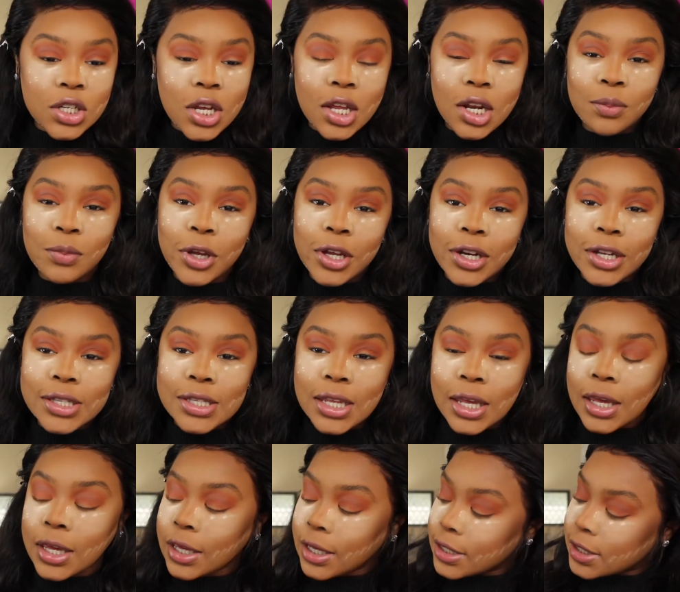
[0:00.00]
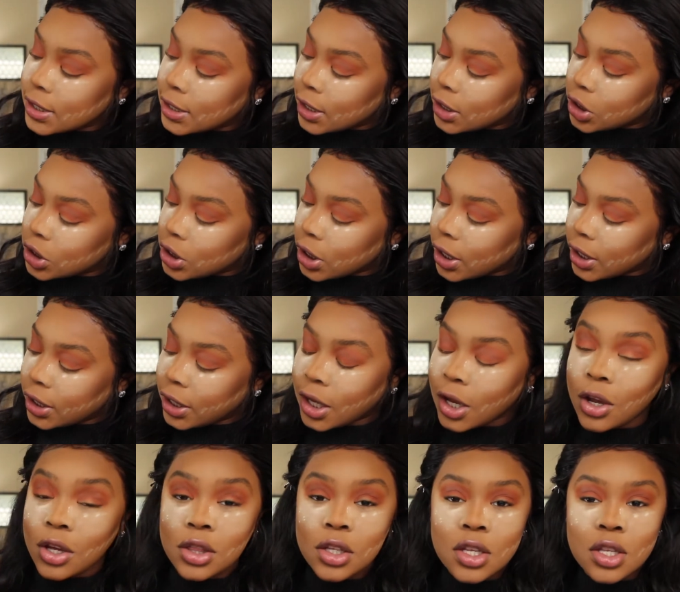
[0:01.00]
shade I'm gonna take is this shade
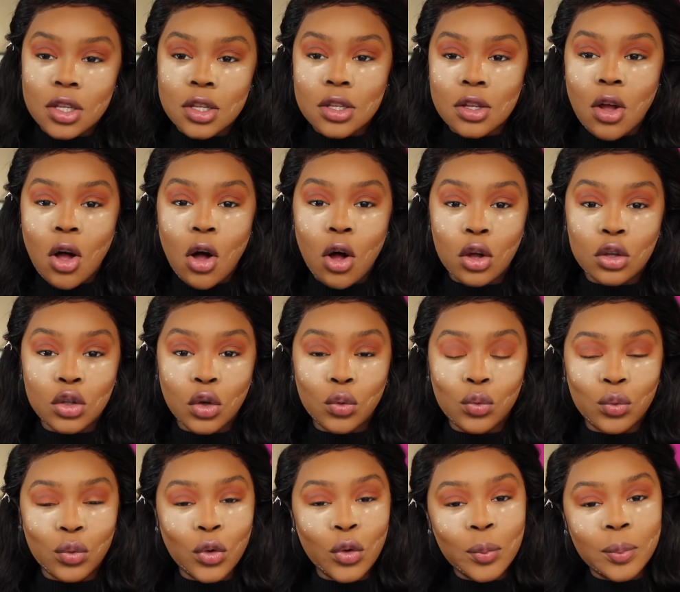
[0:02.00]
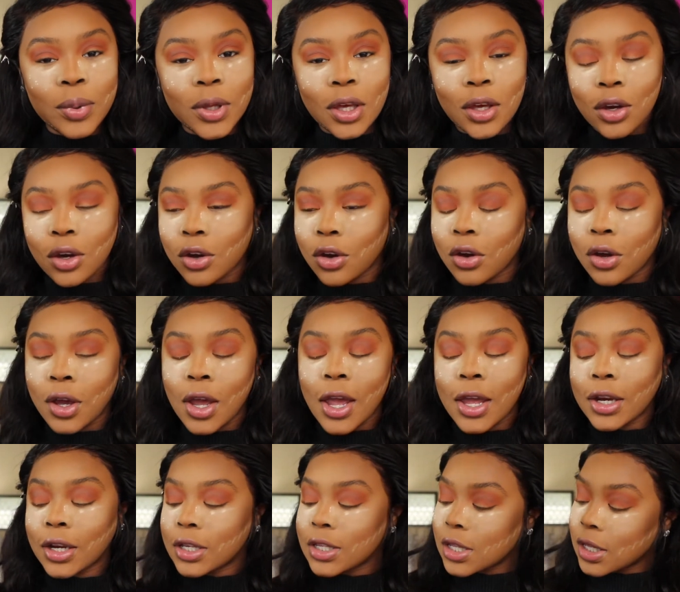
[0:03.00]
here, and this is called Root Beer,
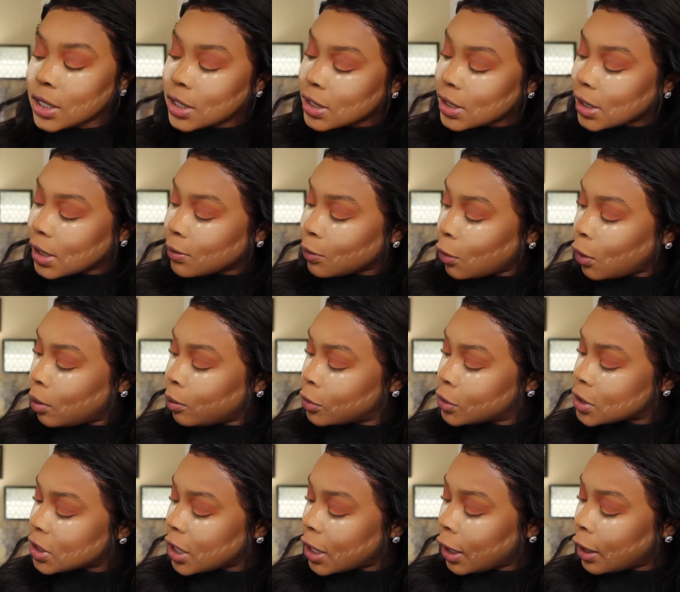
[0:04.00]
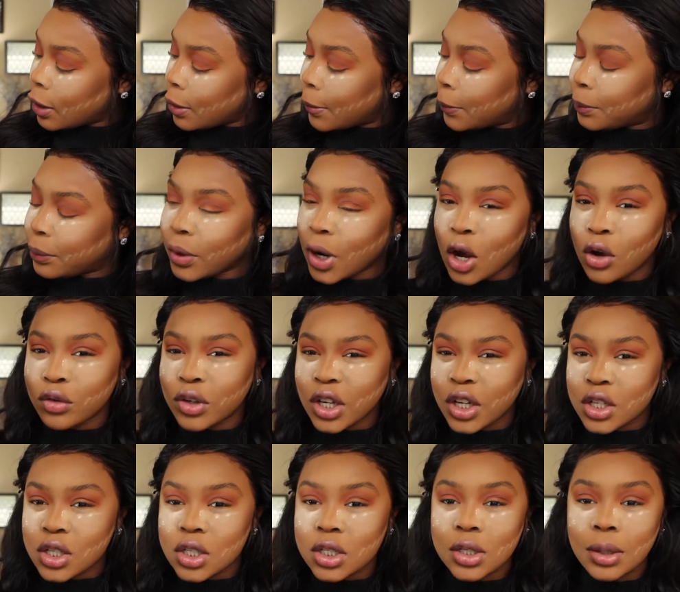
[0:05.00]
and it is almost like a
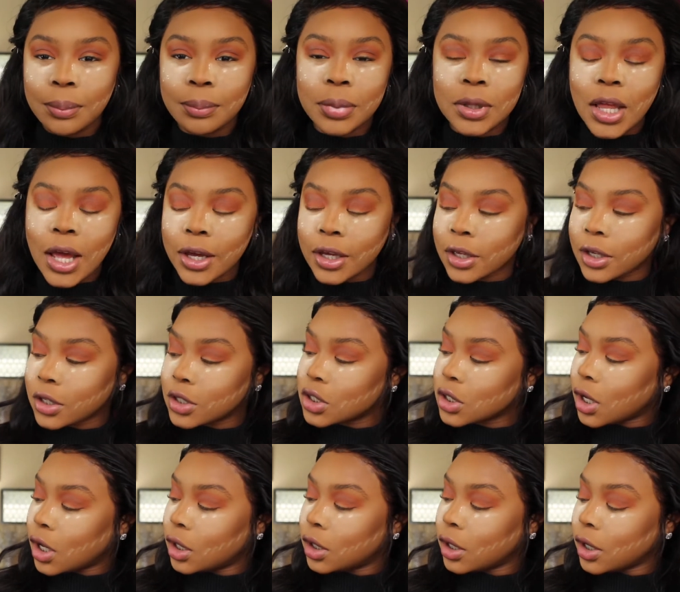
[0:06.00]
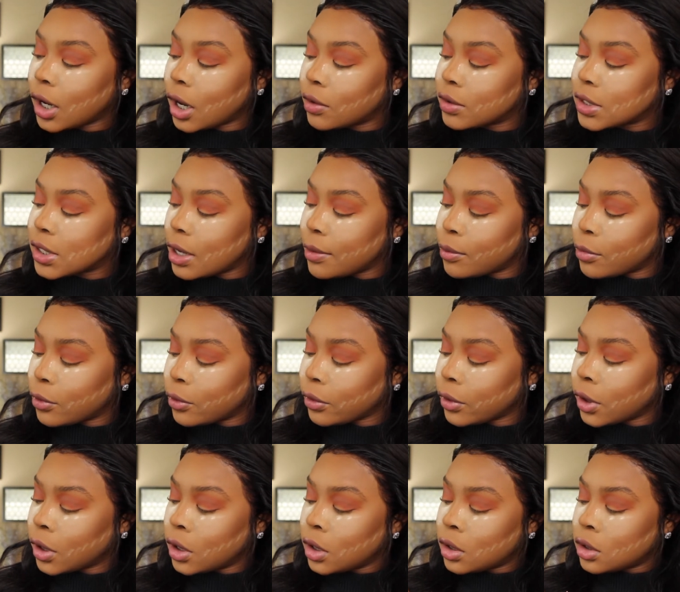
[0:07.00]
brownish blackish color. I would say more
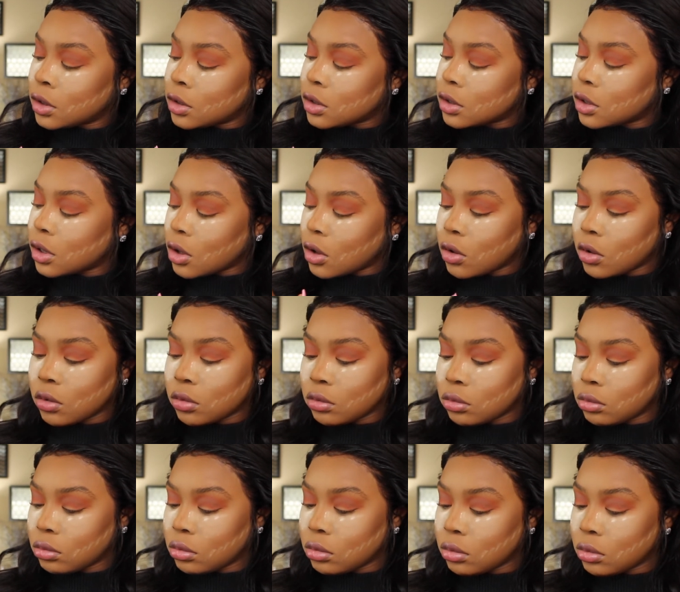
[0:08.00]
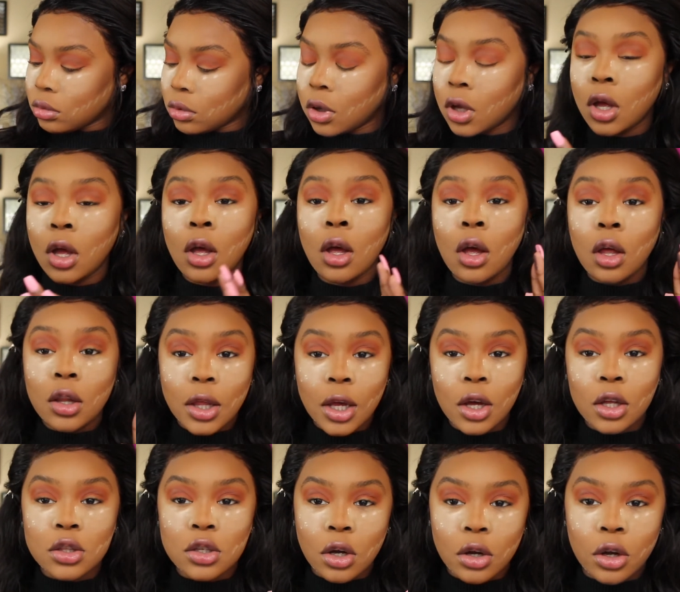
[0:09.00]
so like
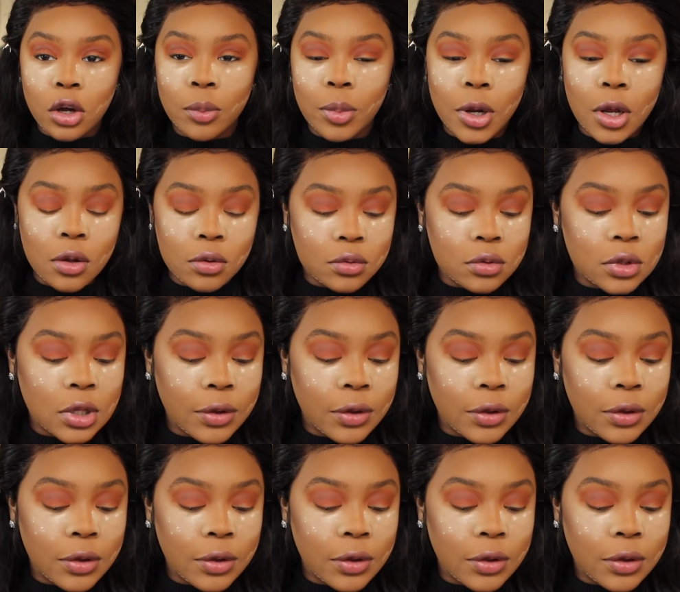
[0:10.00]
a darker brown,